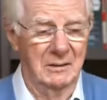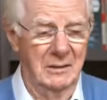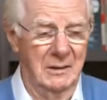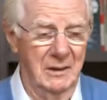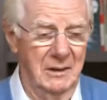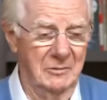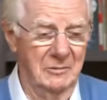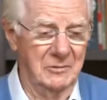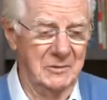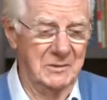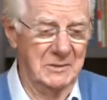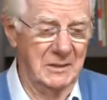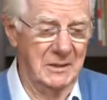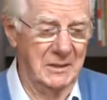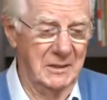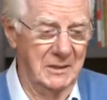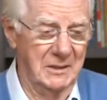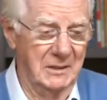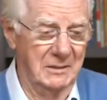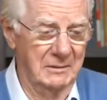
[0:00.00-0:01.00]
it was
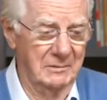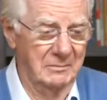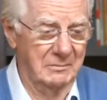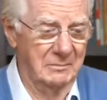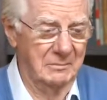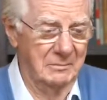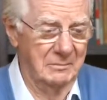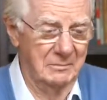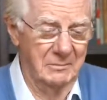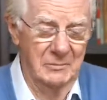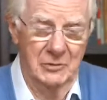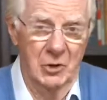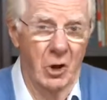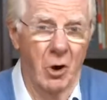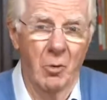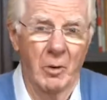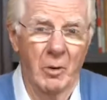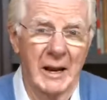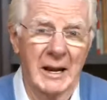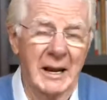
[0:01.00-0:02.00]
no
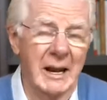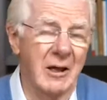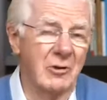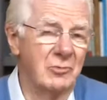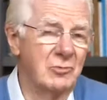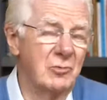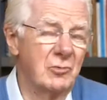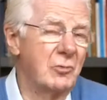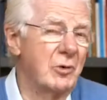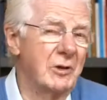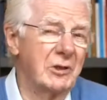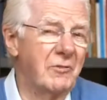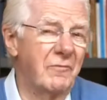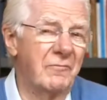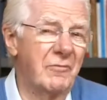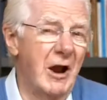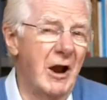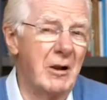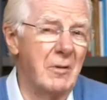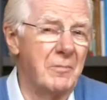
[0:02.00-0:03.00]
one had quit the
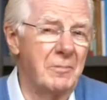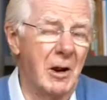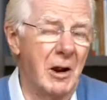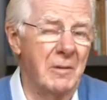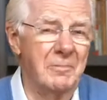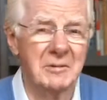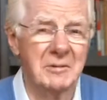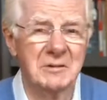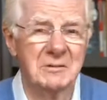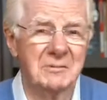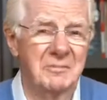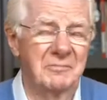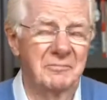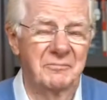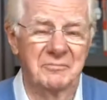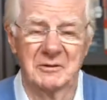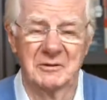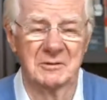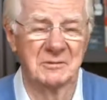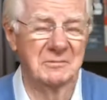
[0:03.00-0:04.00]
fire department
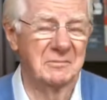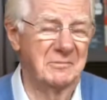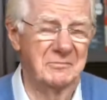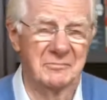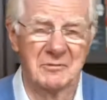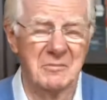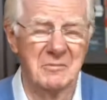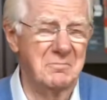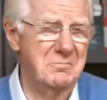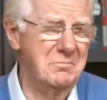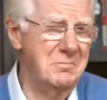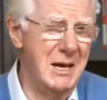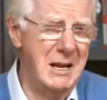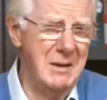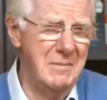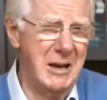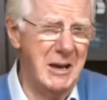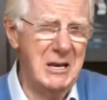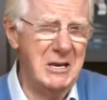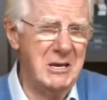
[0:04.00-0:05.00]
for many,
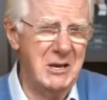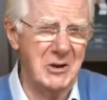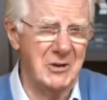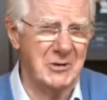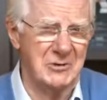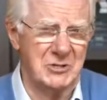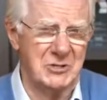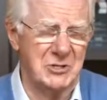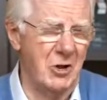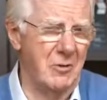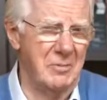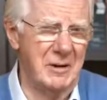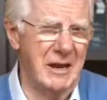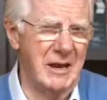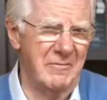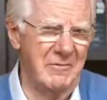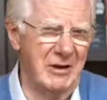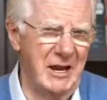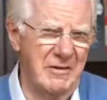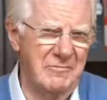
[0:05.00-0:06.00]
many years. Nobody
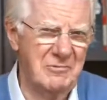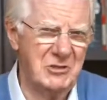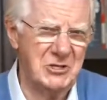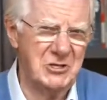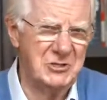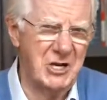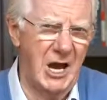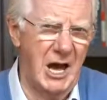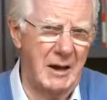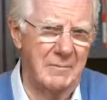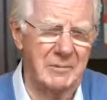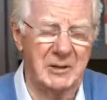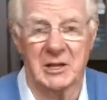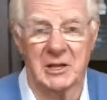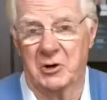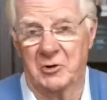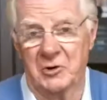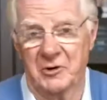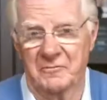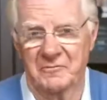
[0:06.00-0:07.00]
ever left the job, and they
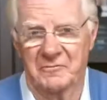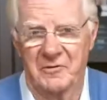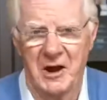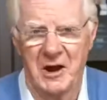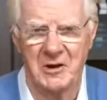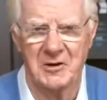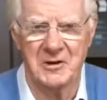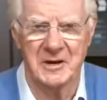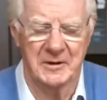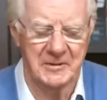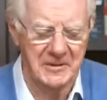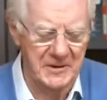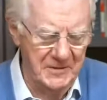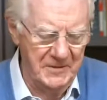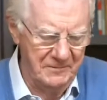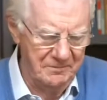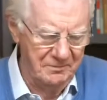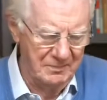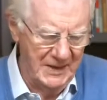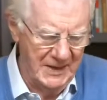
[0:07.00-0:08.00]
couldn't fire you.
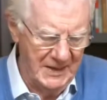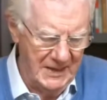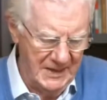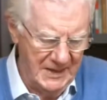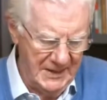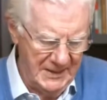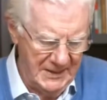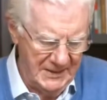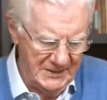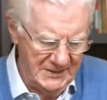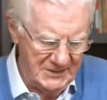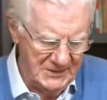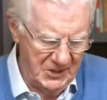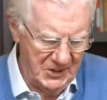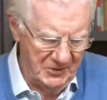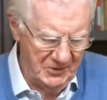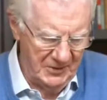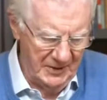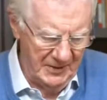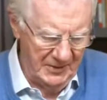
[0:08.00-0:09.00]

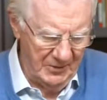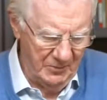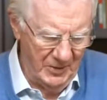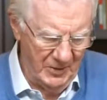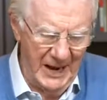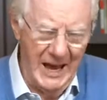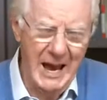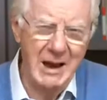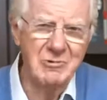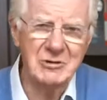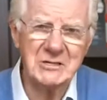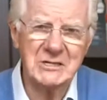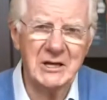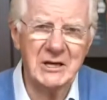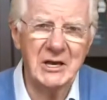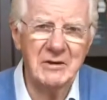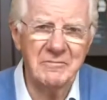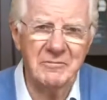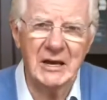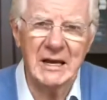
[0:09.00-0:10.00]
So when I was
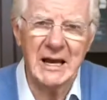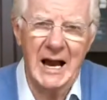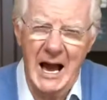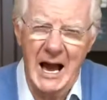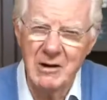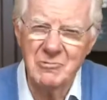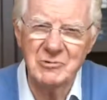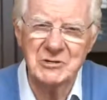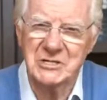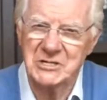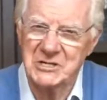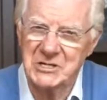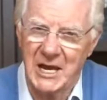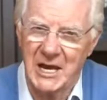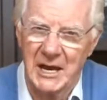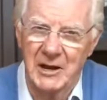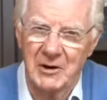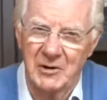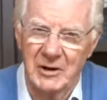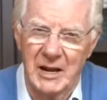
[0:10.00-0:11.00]
leaving, I was
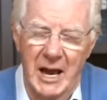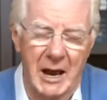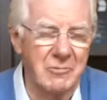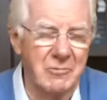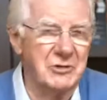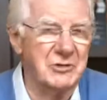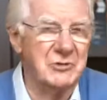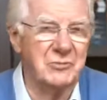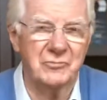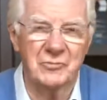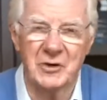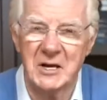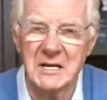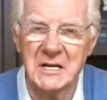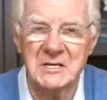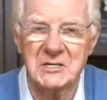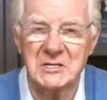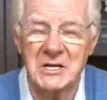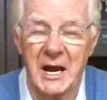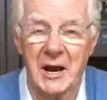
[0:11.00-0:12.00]
scared. I was
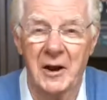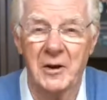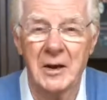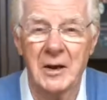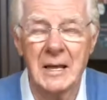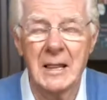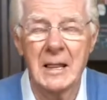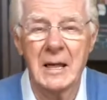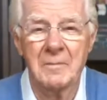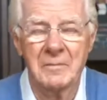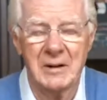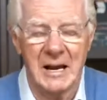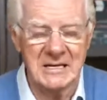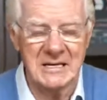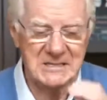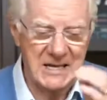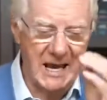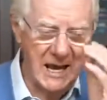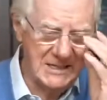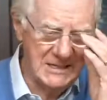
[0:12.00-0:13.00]
really scared. But I
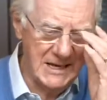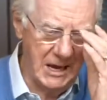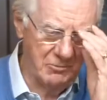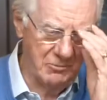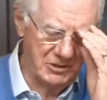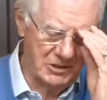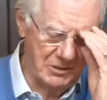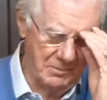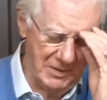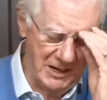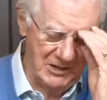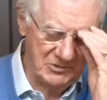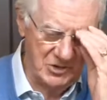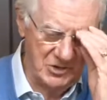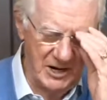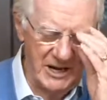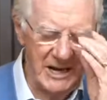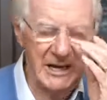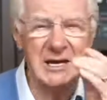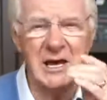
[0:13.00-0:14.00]
sat down with a mentor,
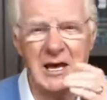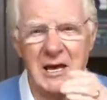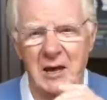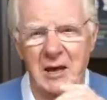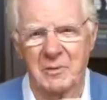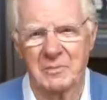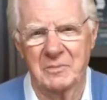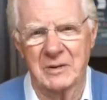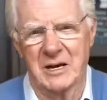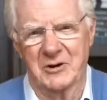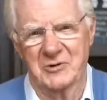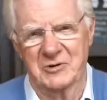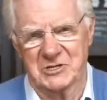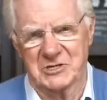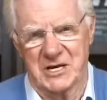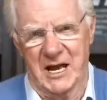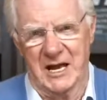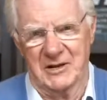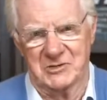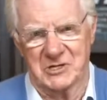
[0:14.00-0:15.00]
and he helped me
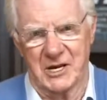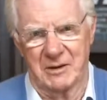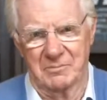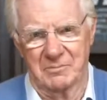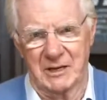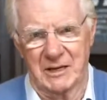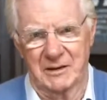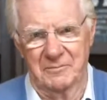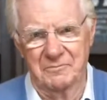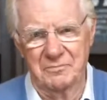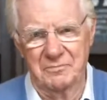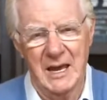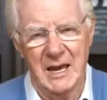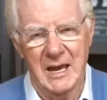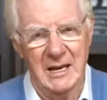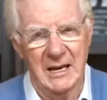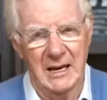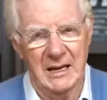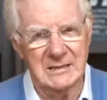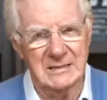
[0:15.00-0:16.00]
understand something.
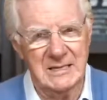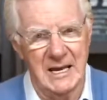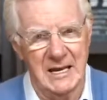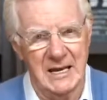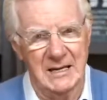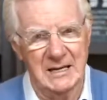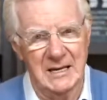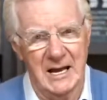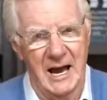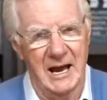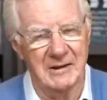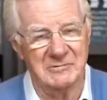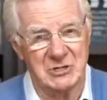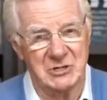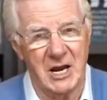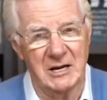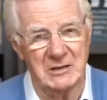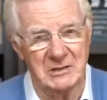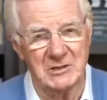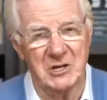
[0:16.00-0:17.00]
And then I've
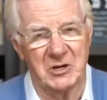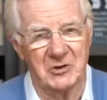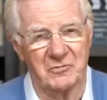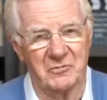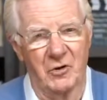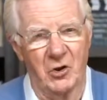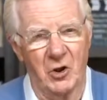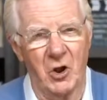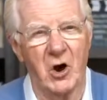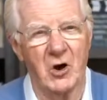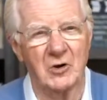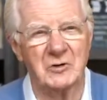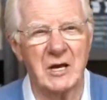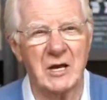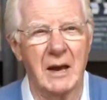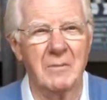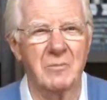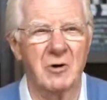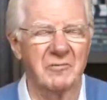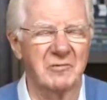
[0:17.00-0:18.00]
studied this for a long
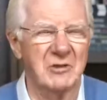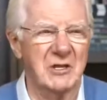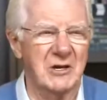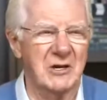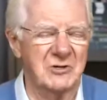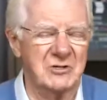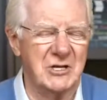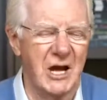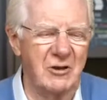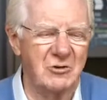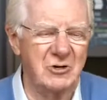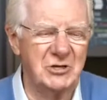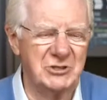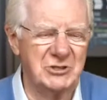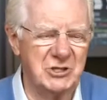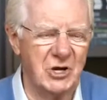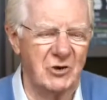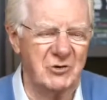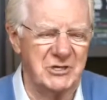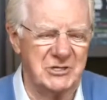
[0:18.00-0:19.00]
time over the years. Now I'm going to
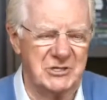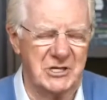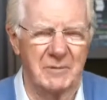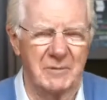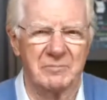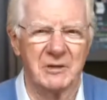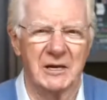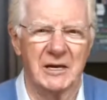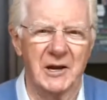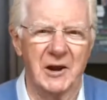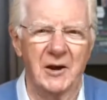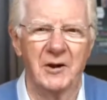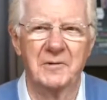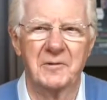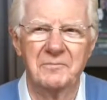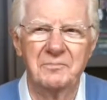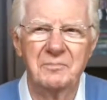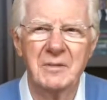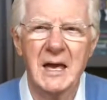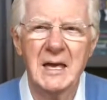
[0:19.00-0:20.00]
show you something here.
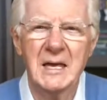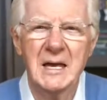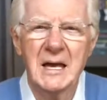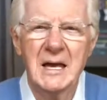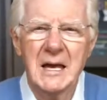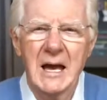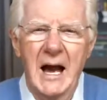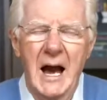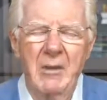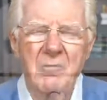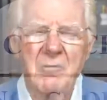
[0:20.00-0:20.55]
I